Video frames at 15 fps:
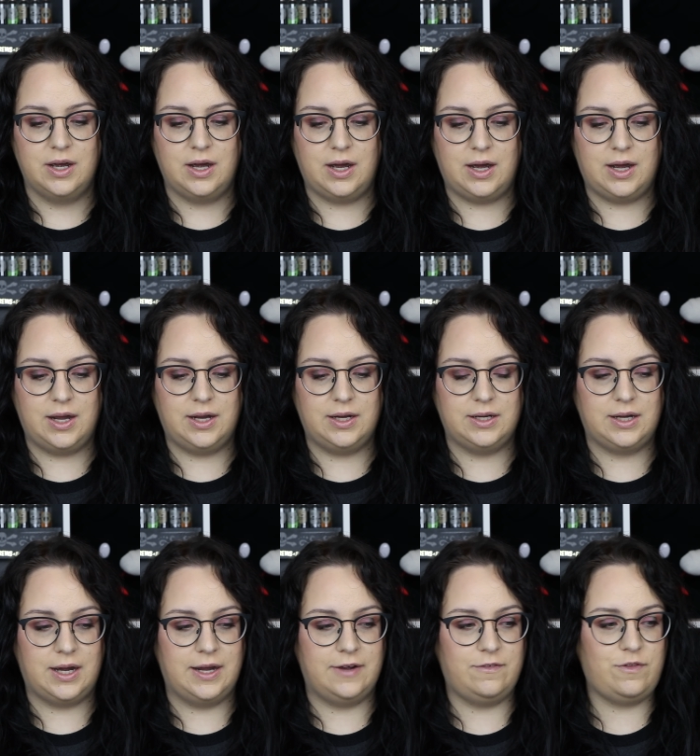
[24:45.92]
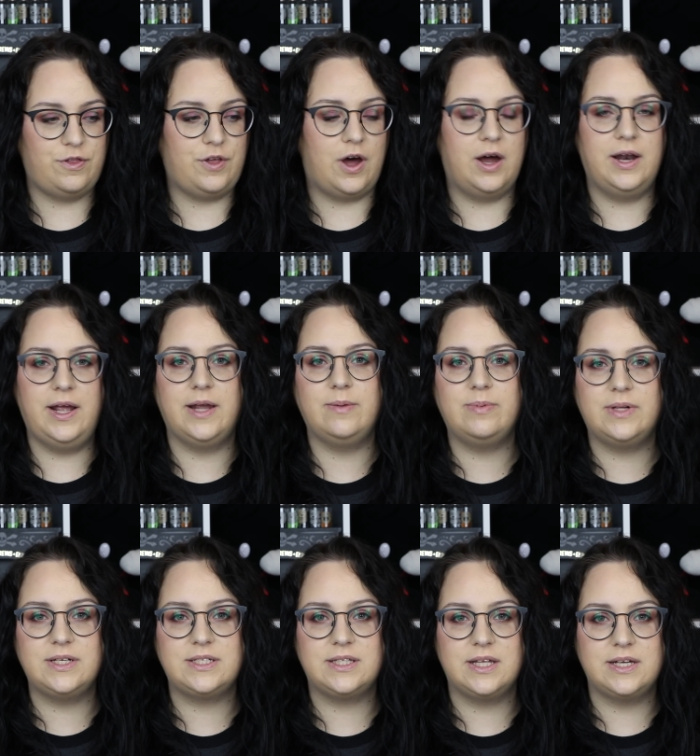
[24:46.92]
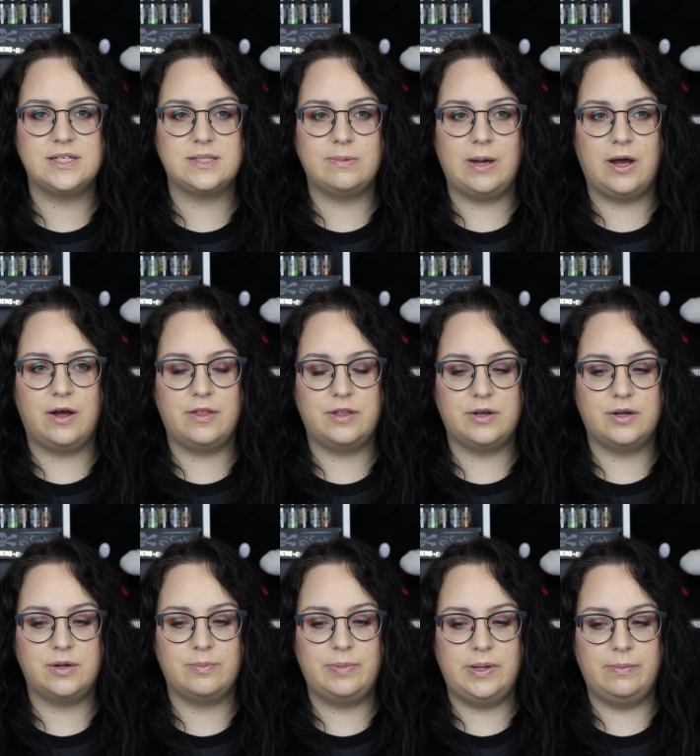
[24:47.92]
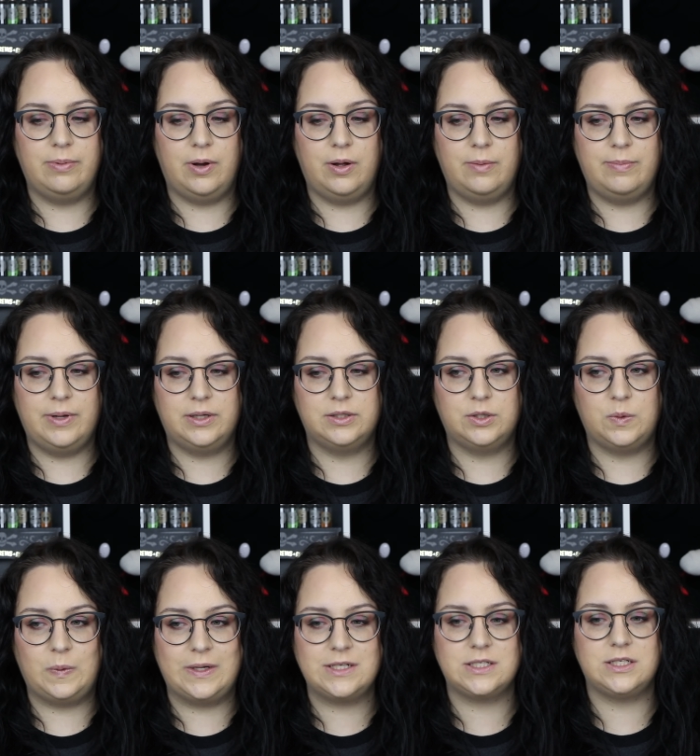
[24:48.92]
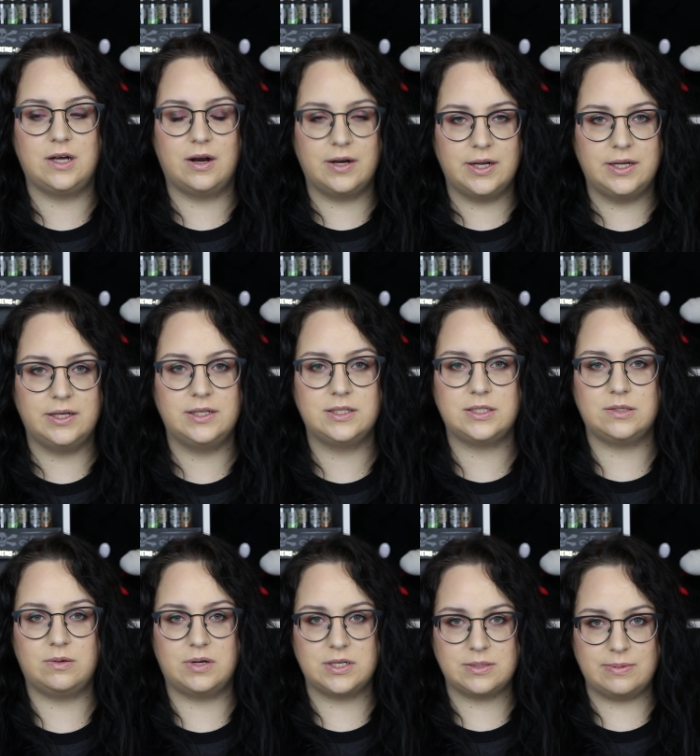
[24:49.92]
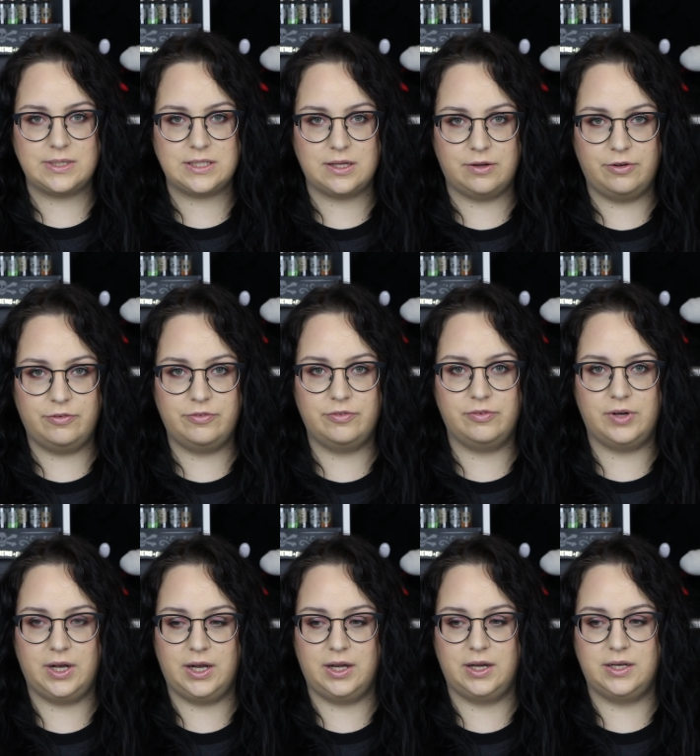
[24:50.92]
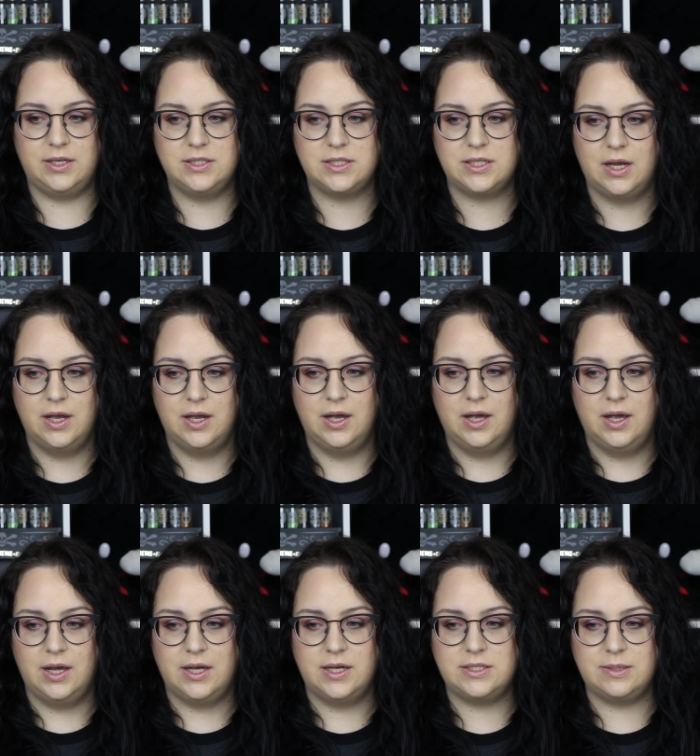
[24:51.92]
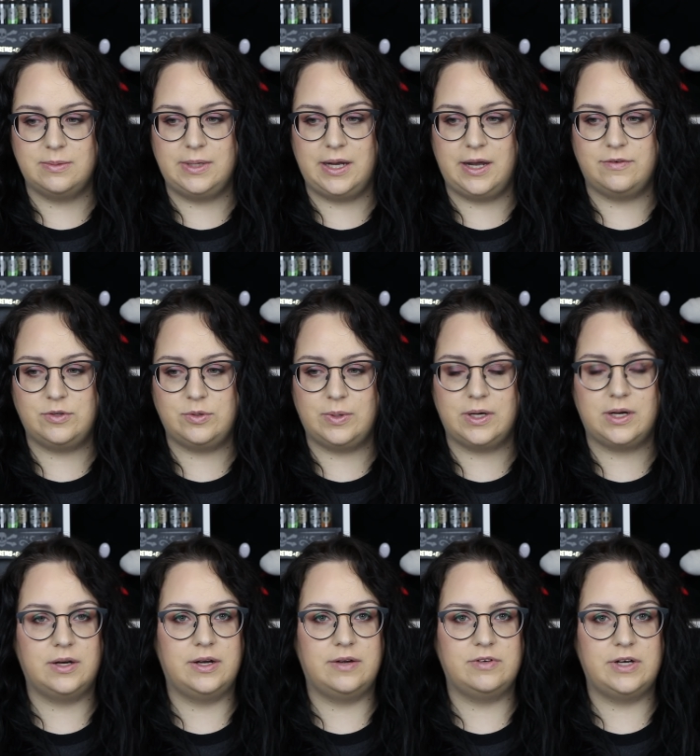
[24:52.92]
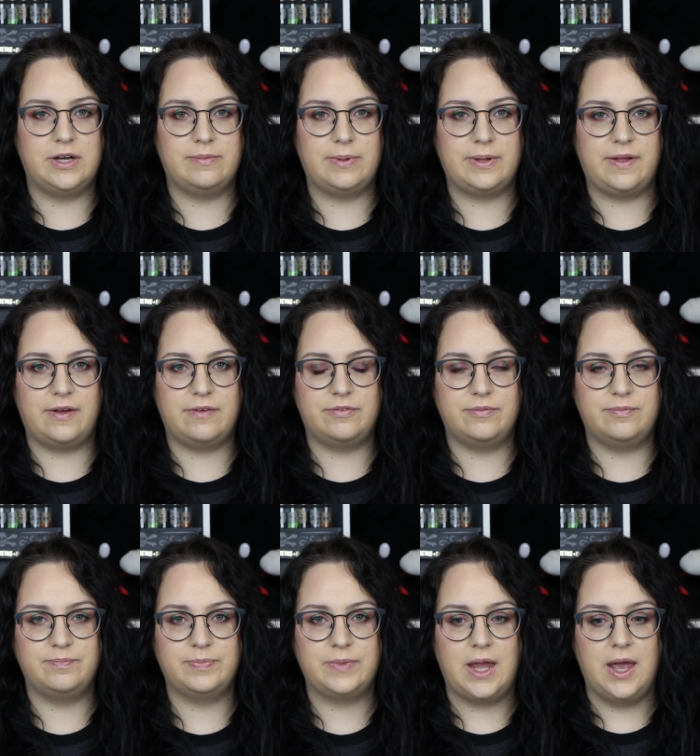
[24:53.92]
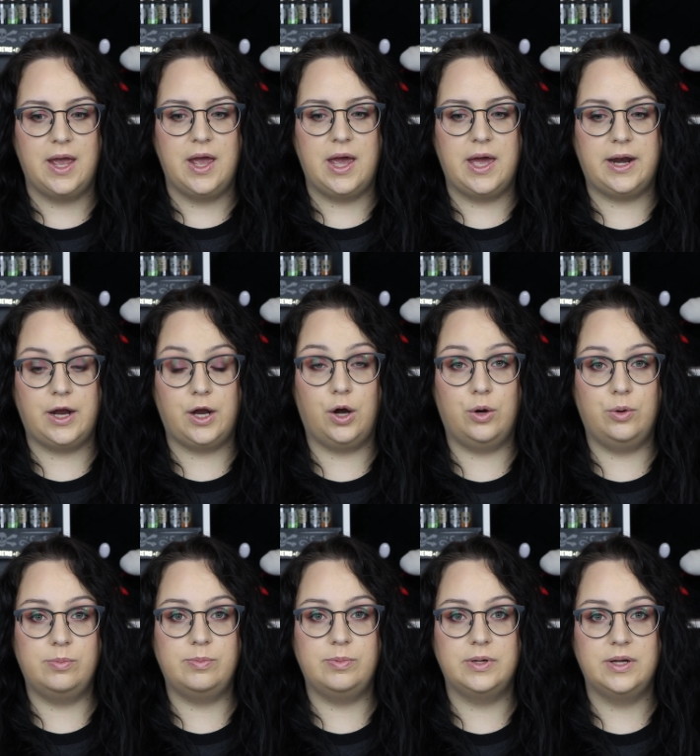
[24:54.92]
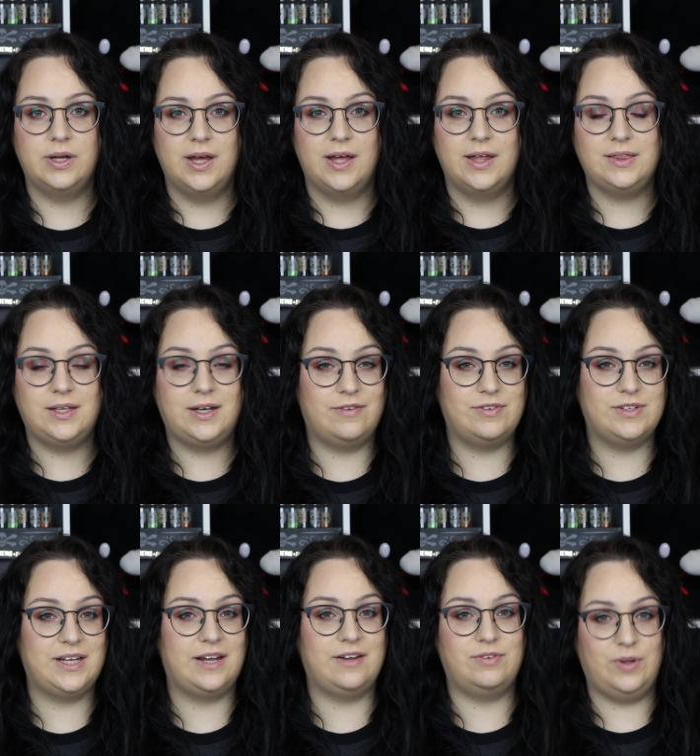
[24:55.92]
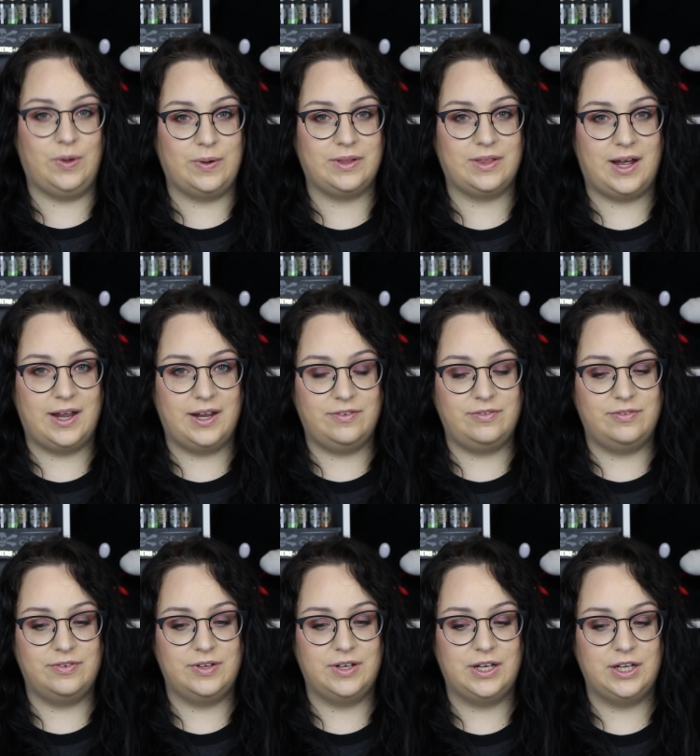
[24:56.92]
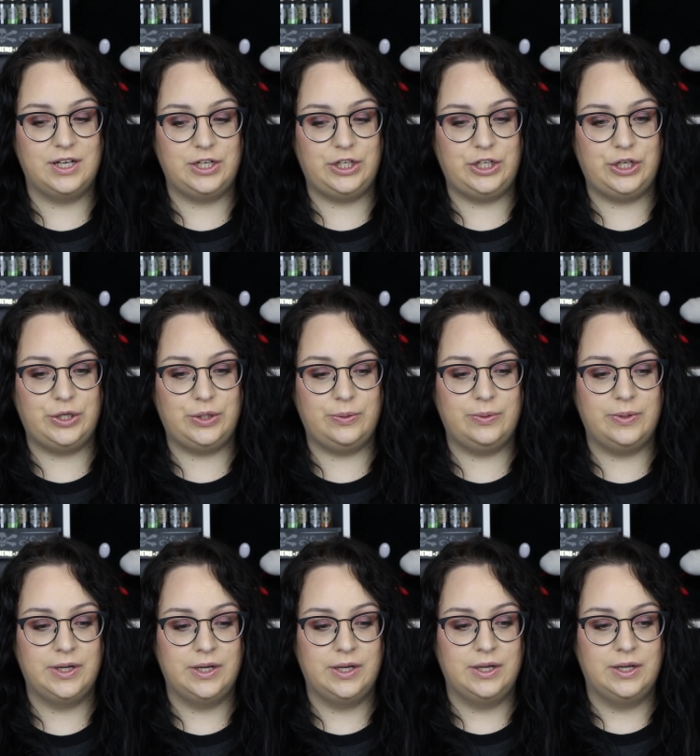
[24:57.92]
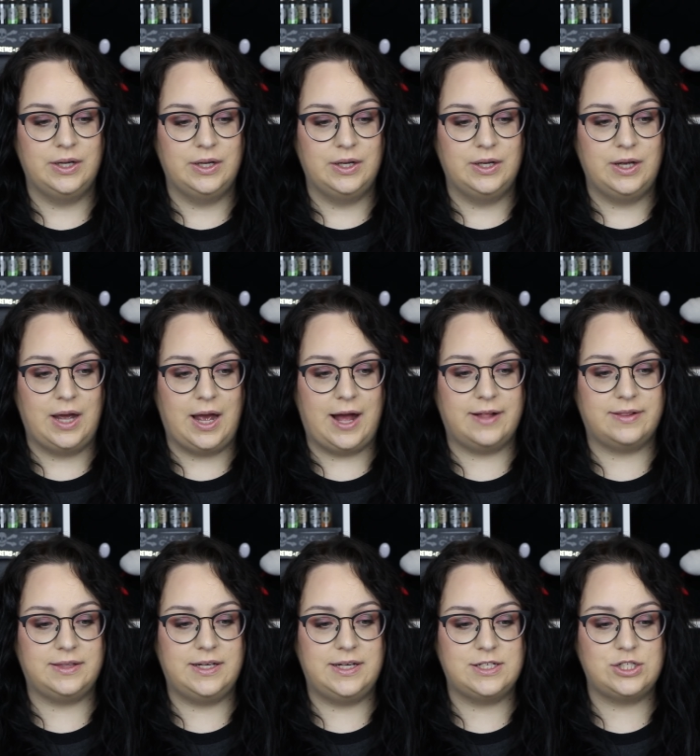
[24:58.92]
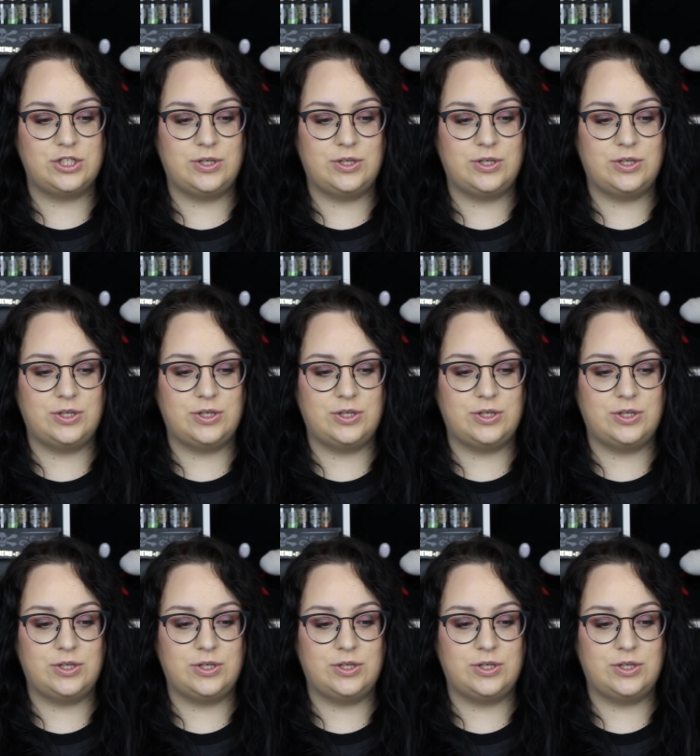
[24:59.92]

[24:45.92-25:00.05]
I have thought ableist things about other people, but the worst target is towards myself, and it's something I have to work on every day of my life. And I hope that every day of your life, you at least